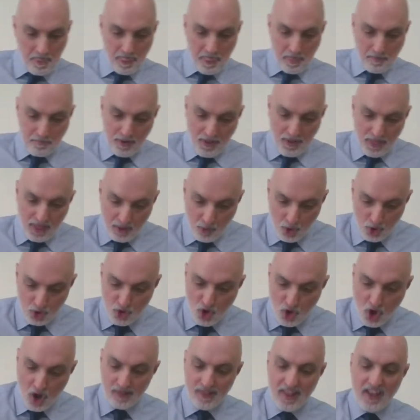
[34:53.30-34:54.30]
But they would
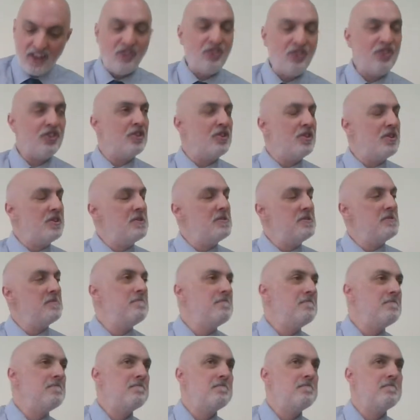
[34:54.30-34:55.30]
not listen.
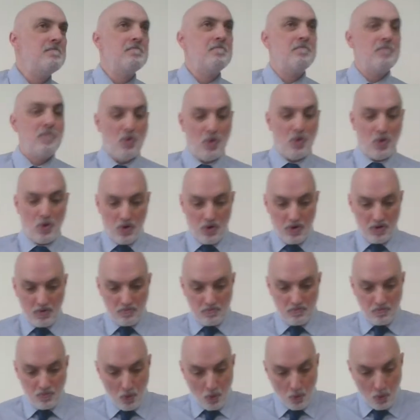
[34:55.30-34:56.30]

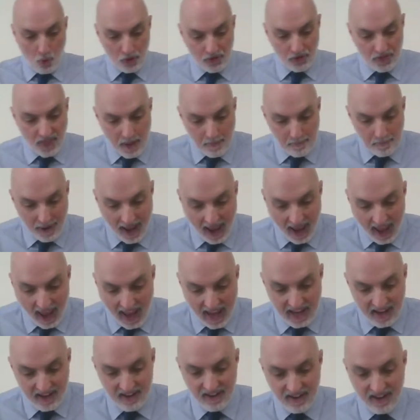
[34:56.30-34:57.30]
Would they
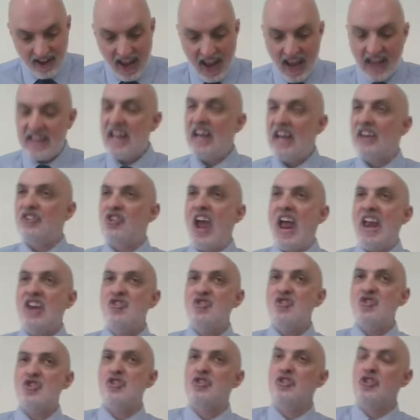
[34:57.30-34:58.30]
pay any
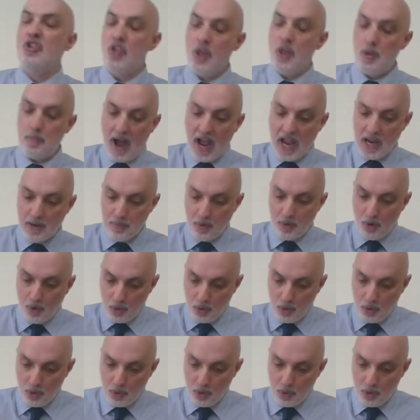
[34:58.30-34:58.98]
attention to the Bible?